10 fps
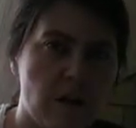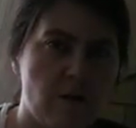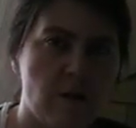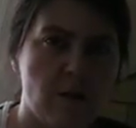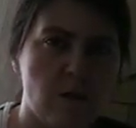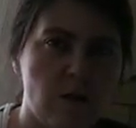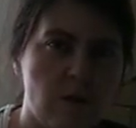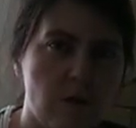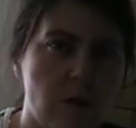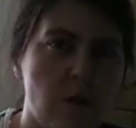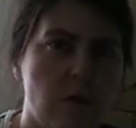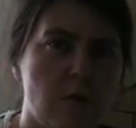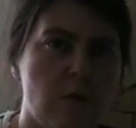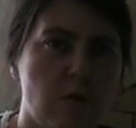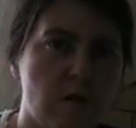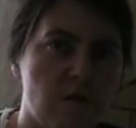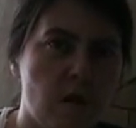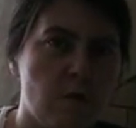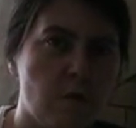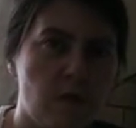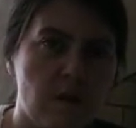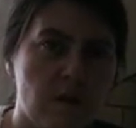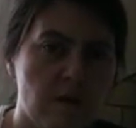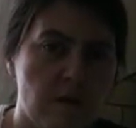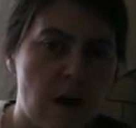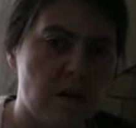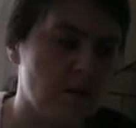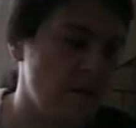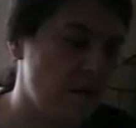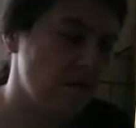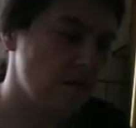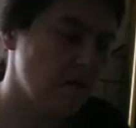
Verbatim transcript: everything to, to really start moving as fast